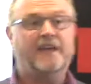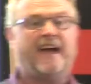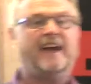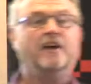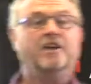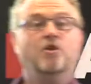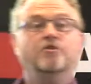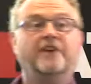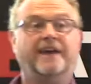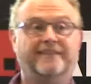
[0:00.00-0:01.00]
Can I
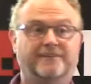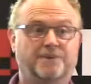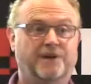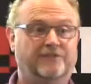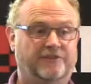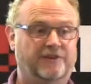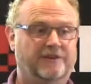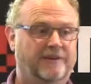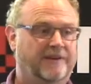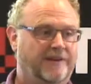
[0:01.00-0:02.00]
contact this person
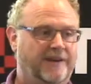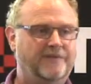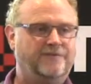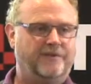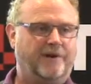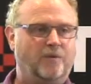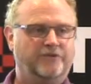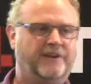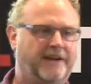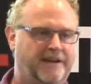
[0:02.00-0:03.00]
if I
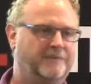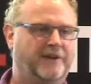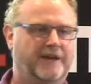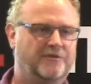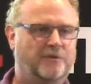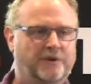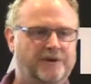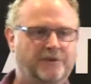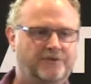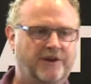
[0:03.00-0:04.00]
want to get an update, if I want to
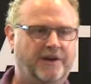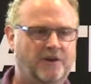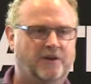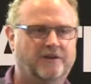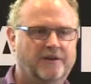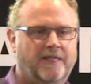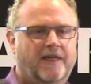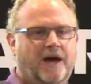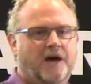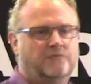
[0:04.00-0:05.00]
know what's going on?
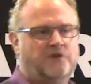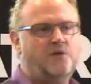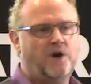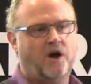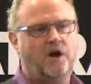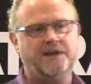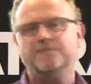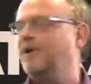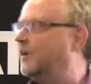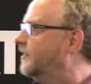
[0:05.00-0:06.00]
Don't hide
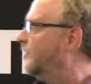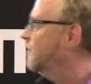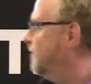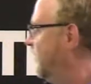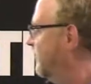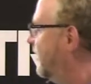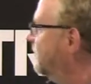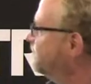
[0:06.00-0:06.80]
behind the computer.